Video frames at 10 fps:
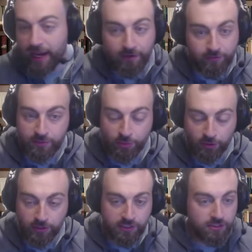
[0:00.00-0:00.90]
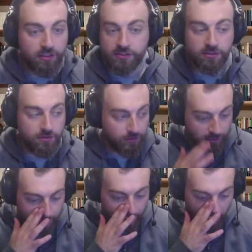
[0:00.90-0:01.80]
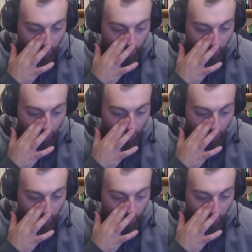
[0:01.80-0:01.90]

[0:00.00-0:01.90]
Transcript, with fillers: every sport. This is not exclusive to rugby.